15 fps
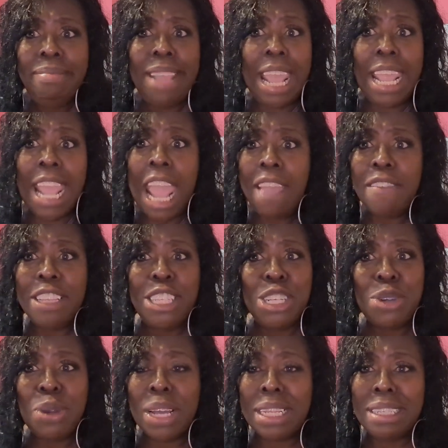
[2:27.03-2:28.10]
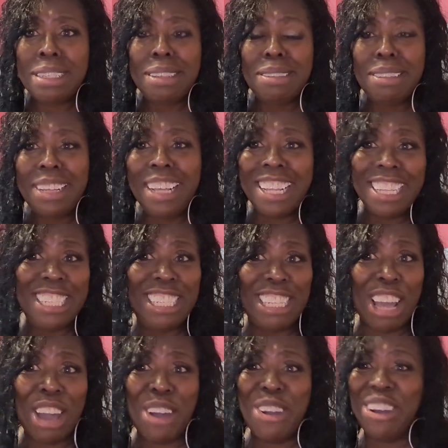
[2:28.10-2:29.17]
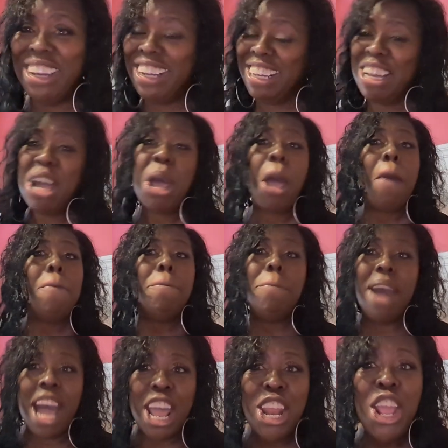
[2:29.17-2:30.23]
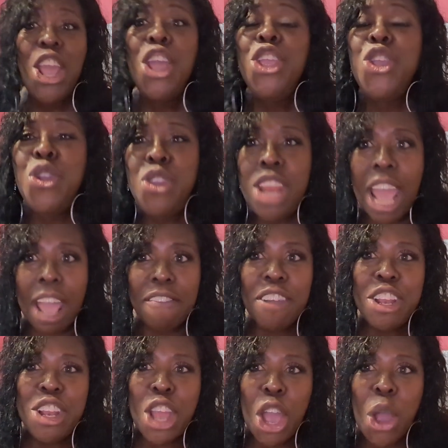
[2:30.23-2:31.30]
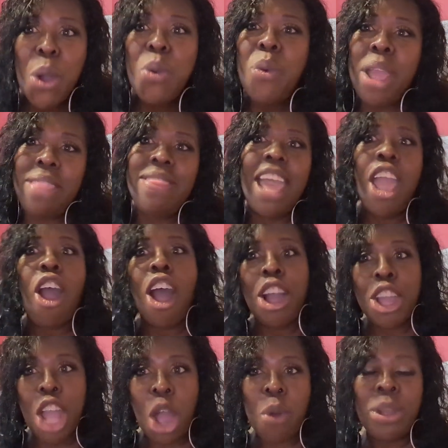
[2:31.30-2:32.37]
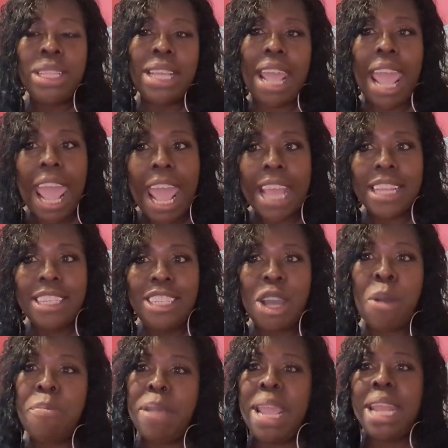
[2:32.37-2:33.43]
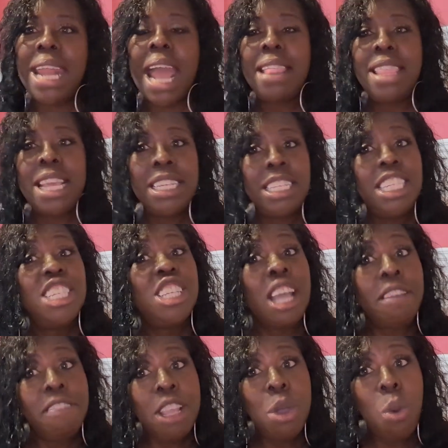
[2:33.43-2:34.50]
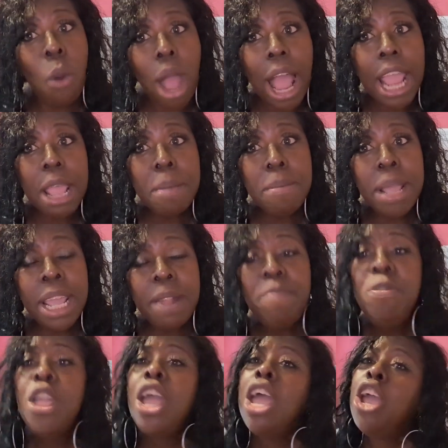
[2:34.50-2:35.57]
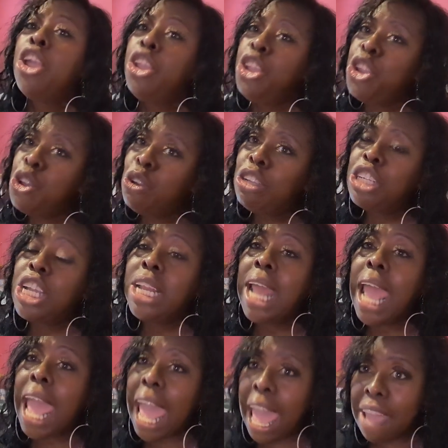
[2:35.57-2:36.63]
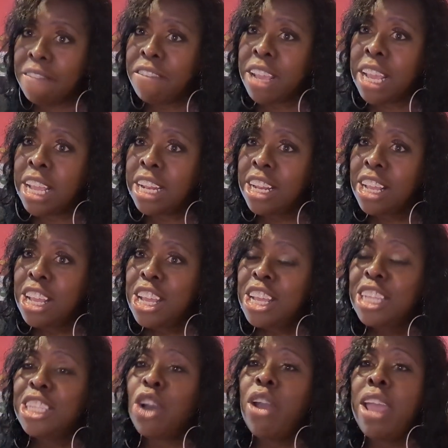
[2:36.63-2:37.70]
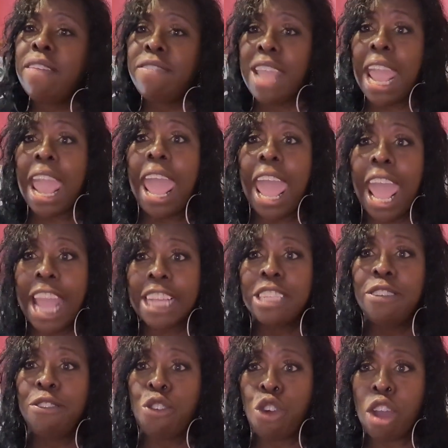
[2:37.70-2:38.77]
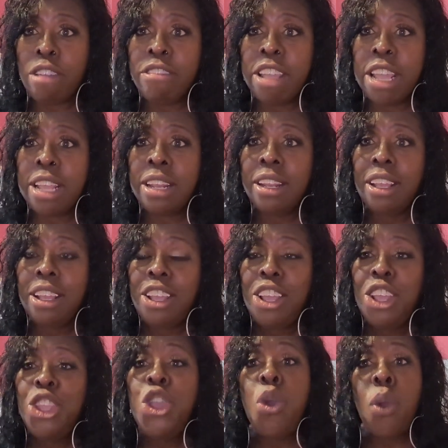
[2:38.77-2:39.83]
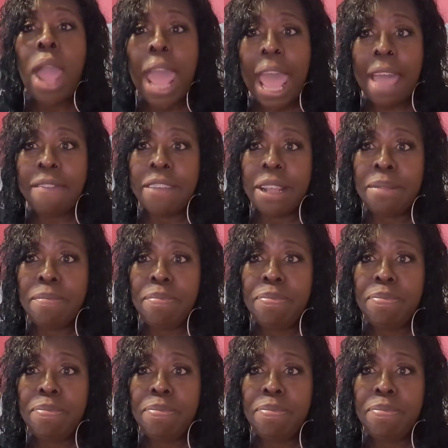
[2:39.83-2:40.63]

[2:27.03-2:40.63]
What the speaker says: they gave it to us. So, but you never know when they are going to ask. So being that this is the requirement, you should have it. So if they ask for it, you have it.